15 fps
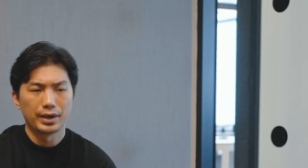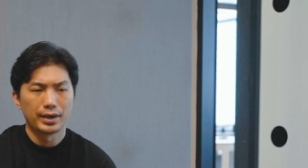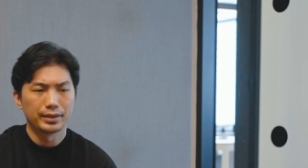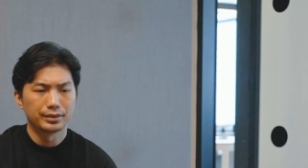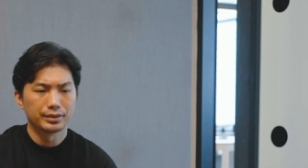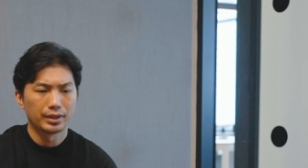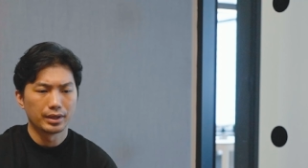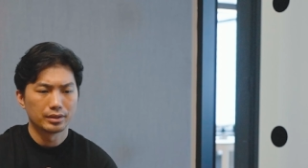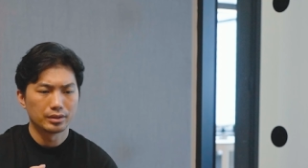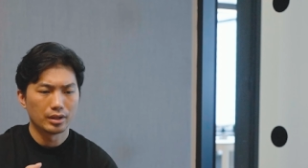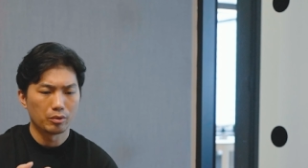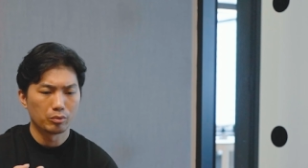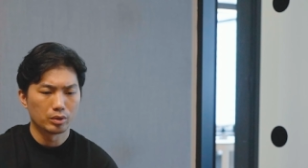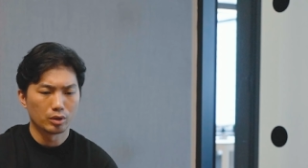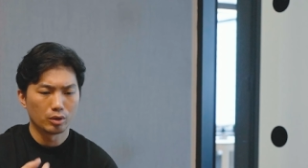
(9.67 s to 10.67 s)
and then
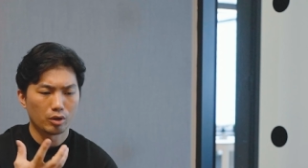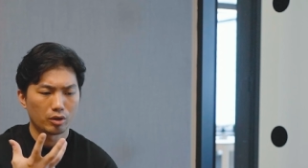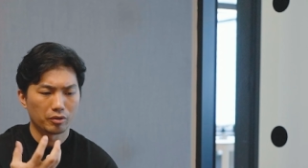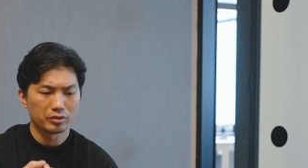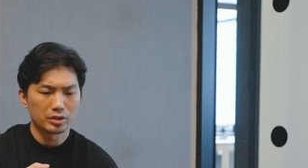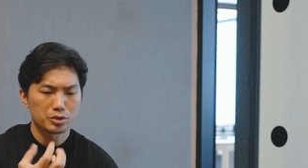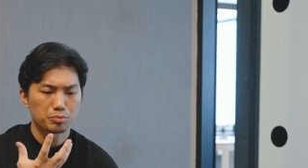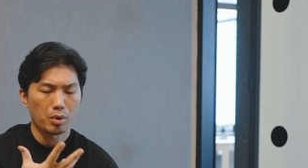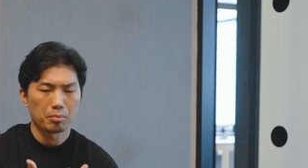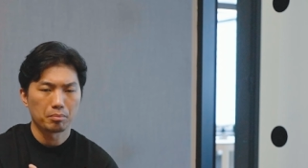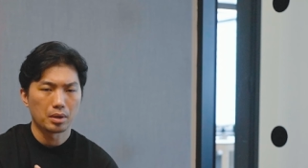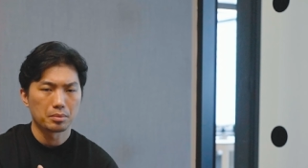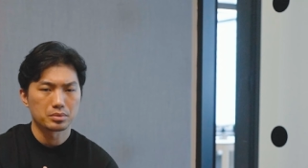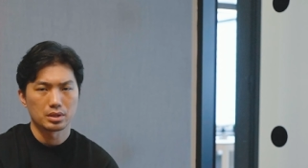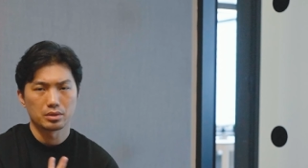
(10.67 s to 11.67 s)
there were a lot of these
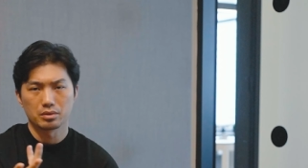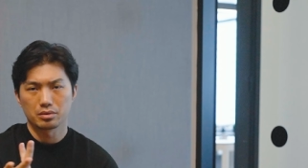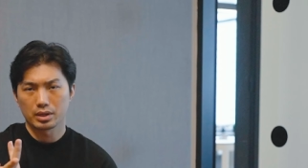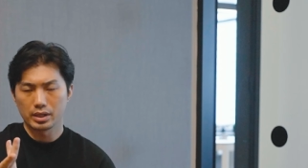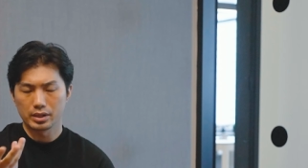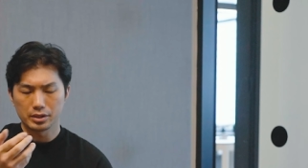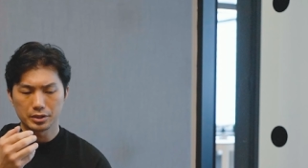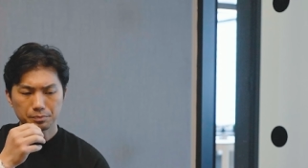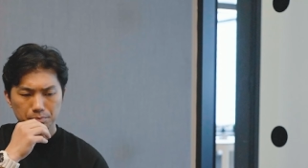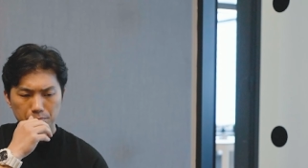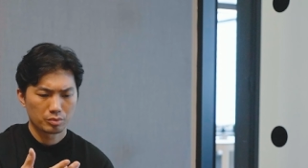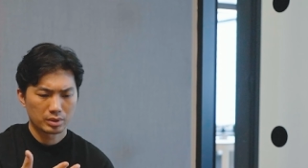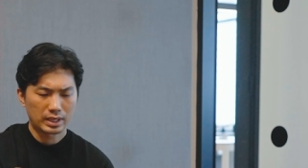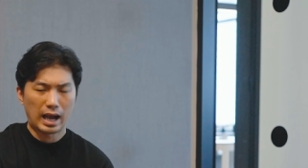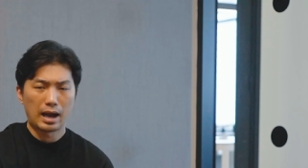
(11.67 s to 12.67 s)
pop-ups, and clearly
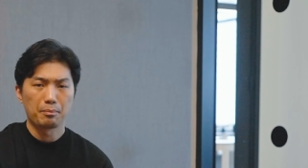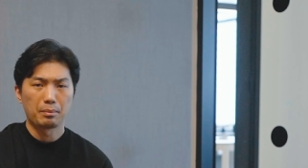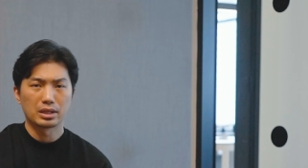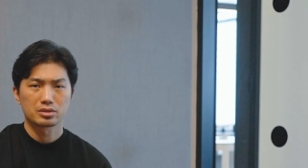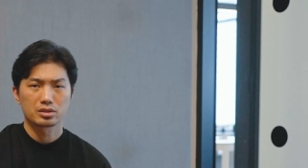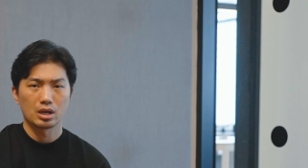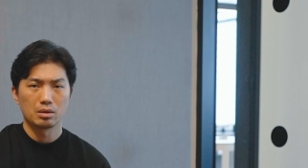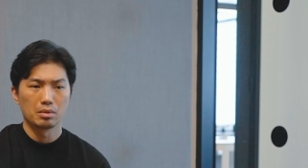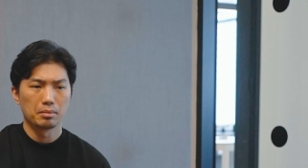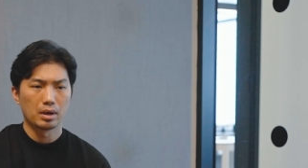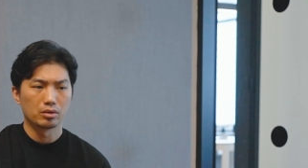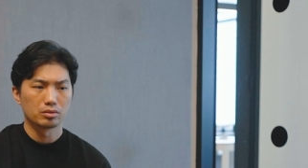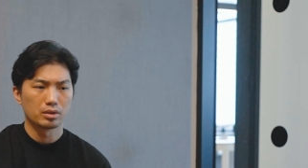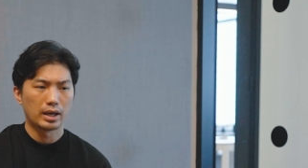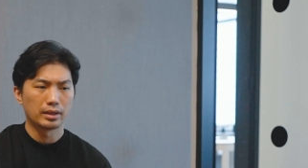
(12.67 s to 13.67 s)
car mats came
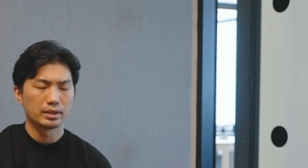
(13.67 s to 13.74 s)
about.